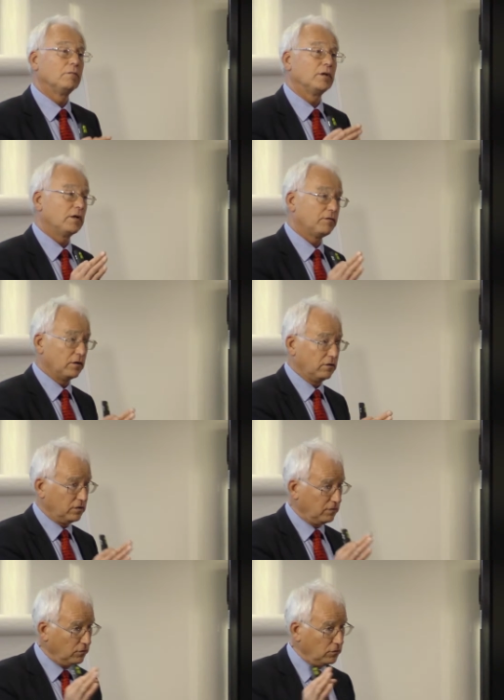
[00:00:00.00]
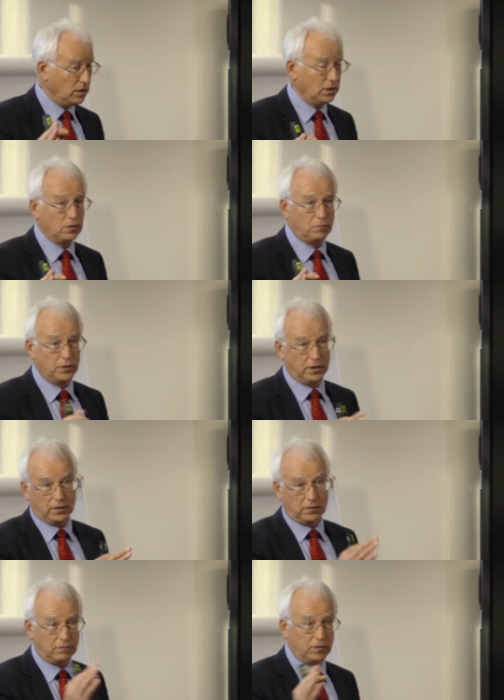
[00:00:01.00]
But after the seven to eight year
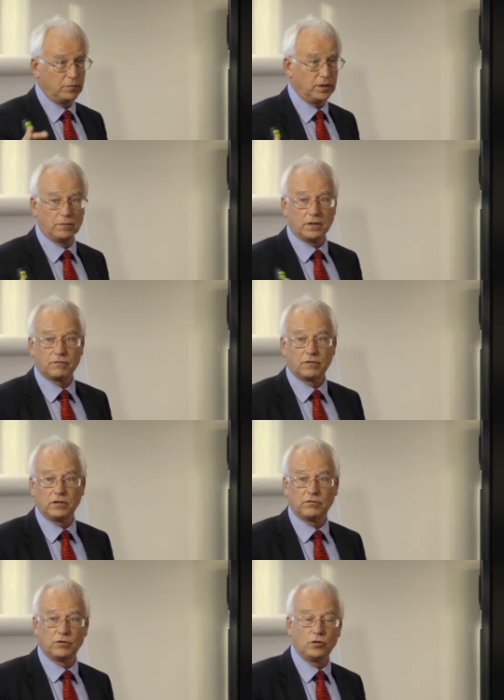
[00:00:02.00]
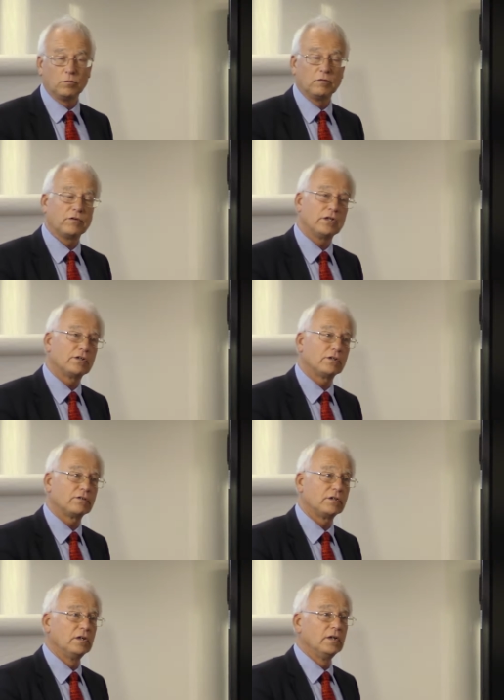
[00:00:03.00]
period of the payback for these renewable
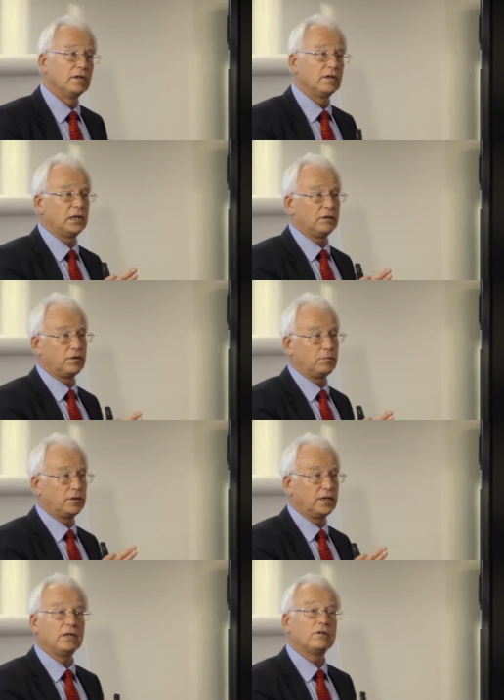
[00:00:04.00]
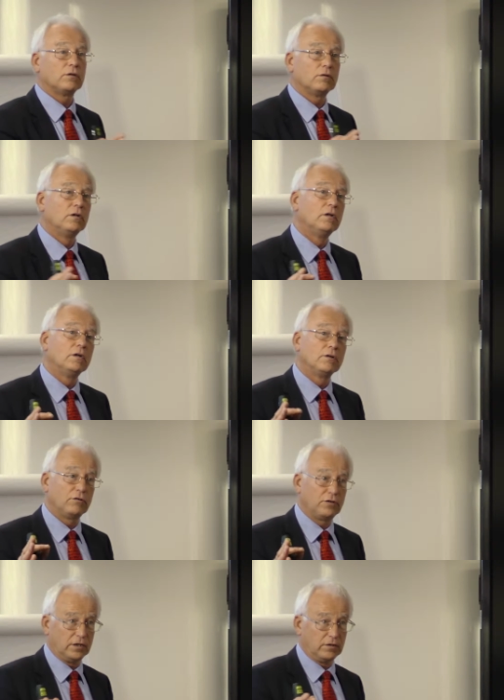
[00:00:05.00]
ventures, they have the potential to
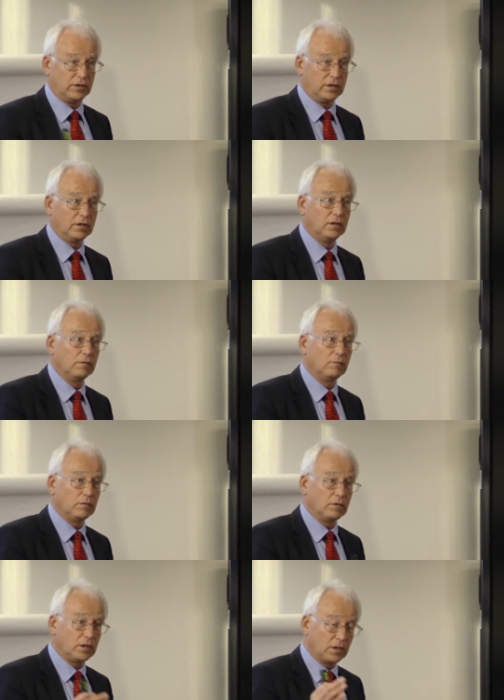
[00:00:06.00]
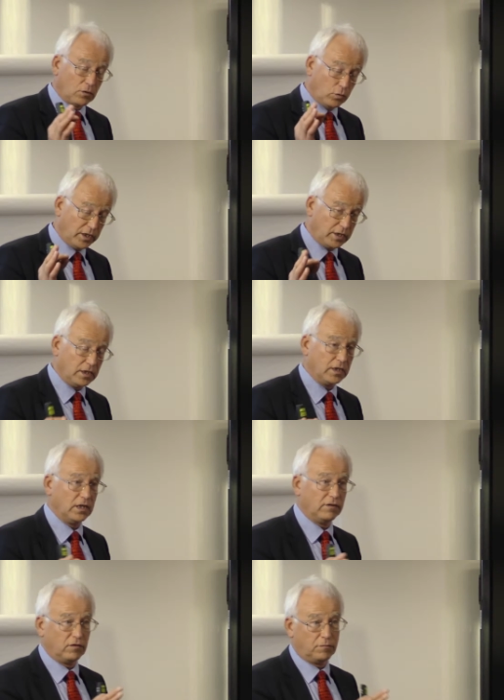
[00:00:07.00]
generate quite a high
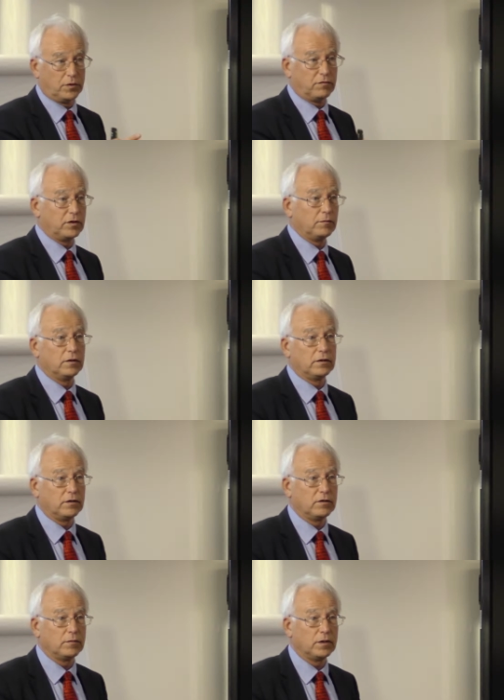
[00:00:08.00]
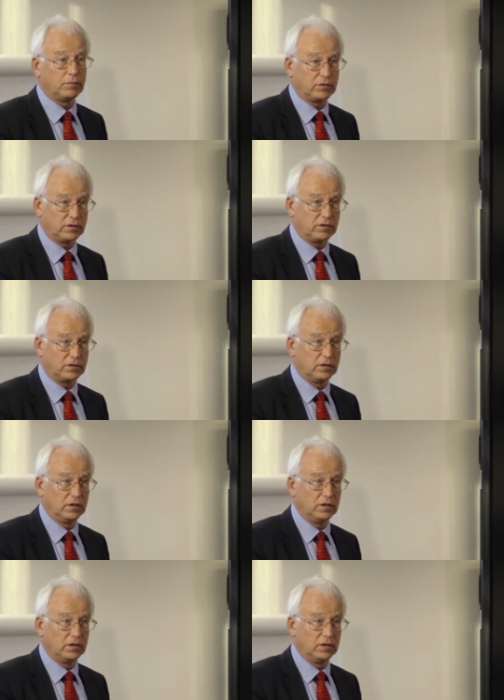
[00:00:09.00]
level of profitability to my business.